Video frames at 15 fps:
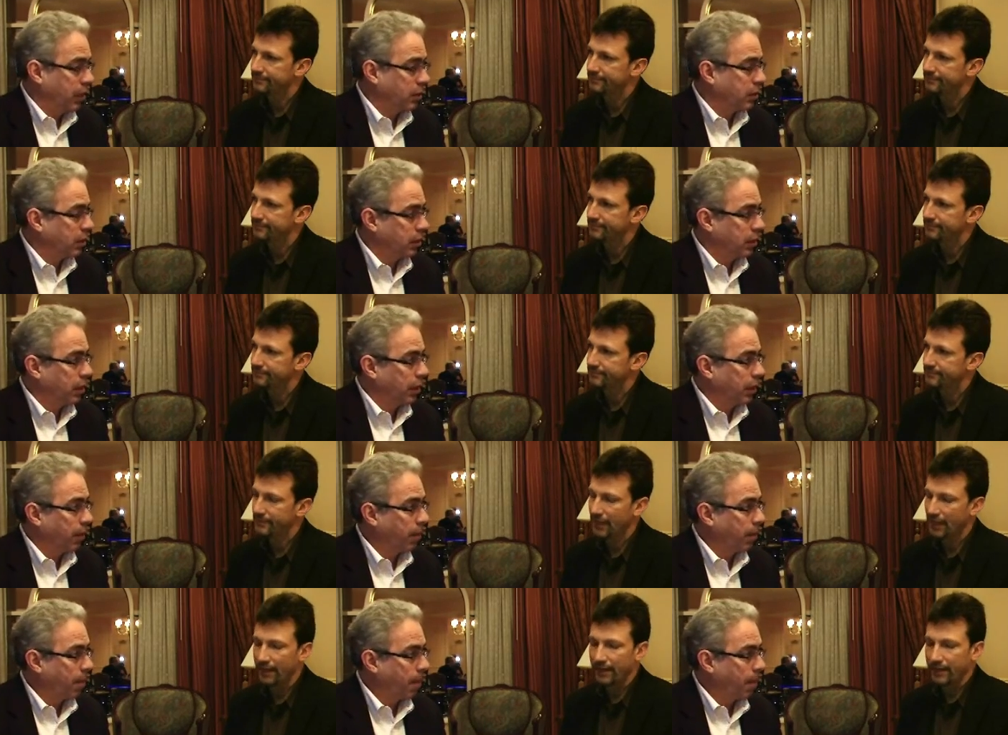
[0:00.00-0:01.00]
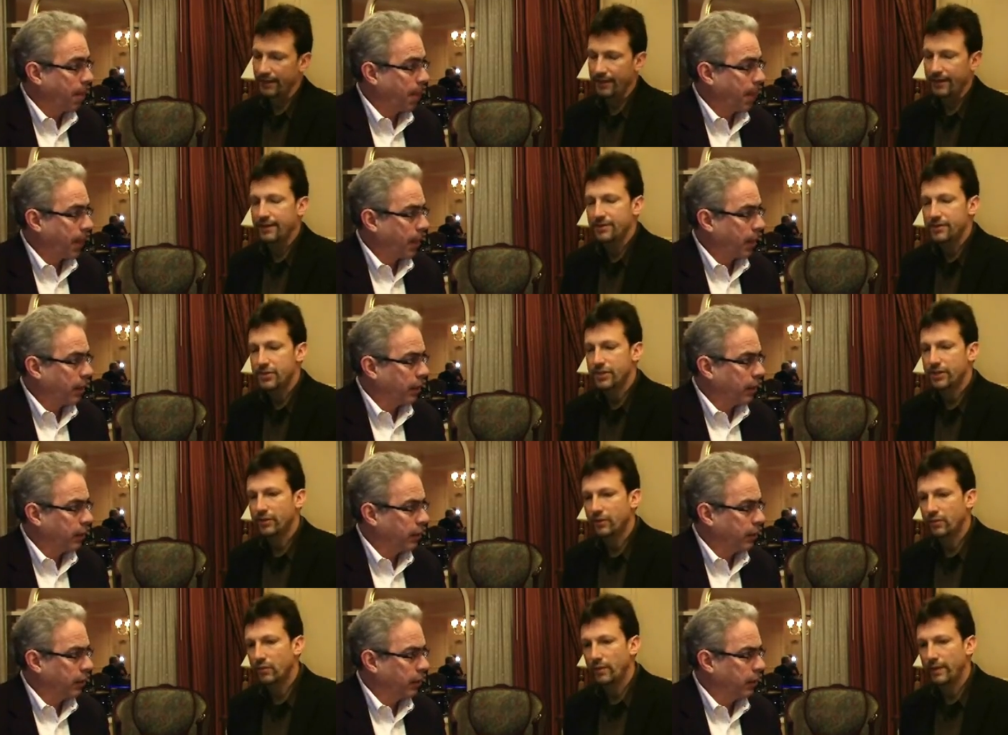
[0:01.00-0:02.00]
Speaker 1: LCD?
Speaker 2: Yeah,
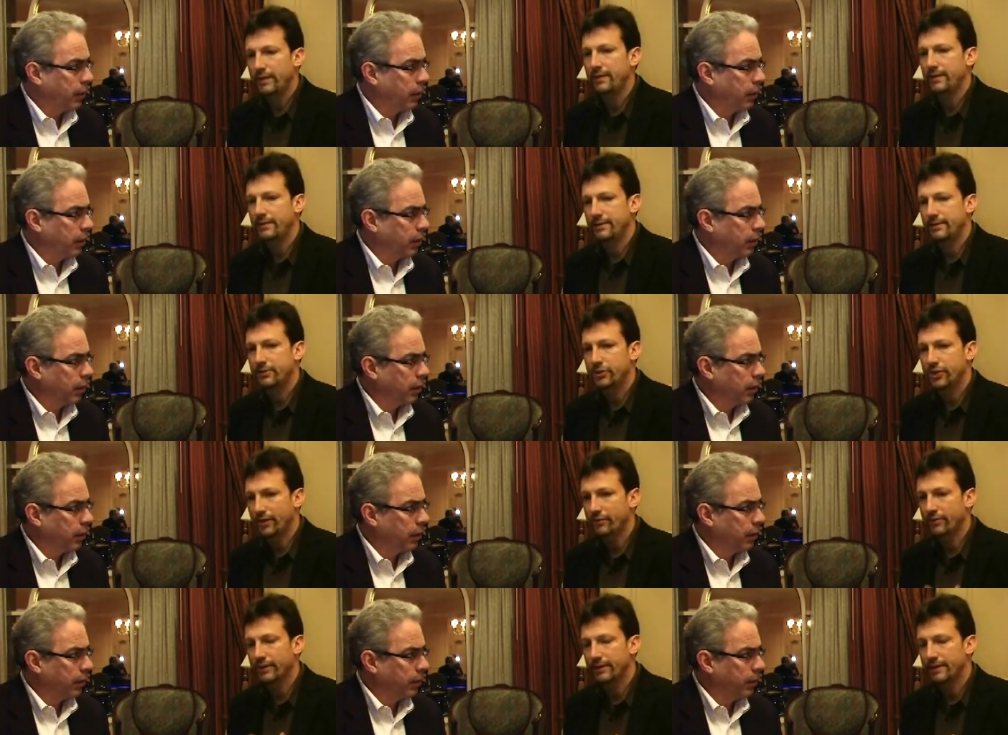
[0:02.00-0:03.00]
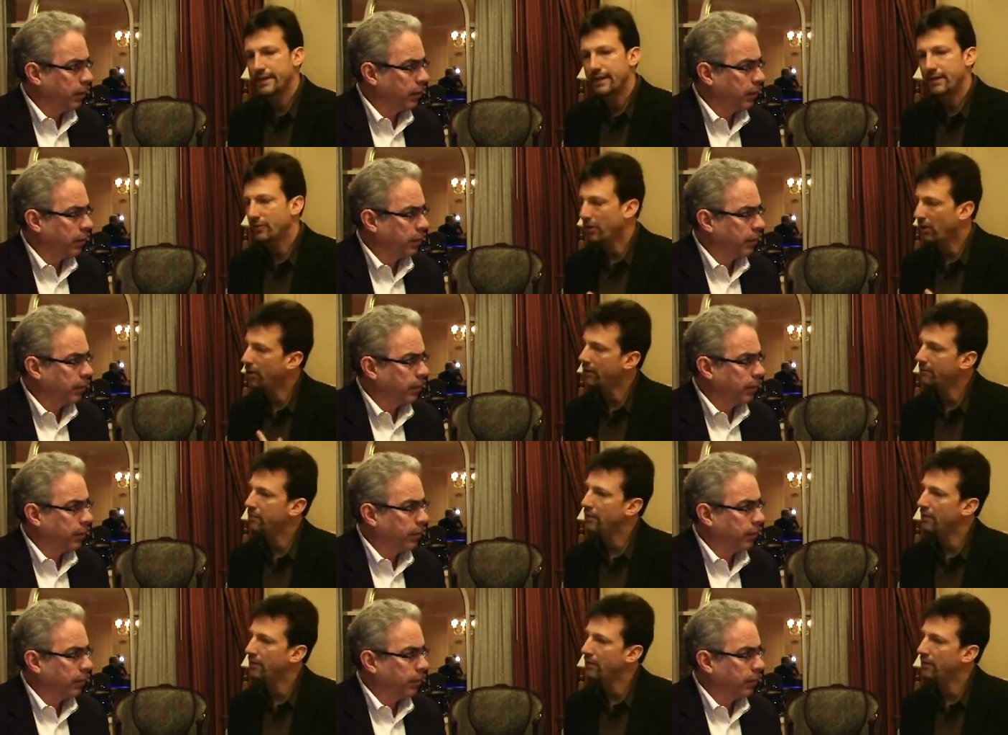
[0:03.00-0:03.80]
so we generally take the hard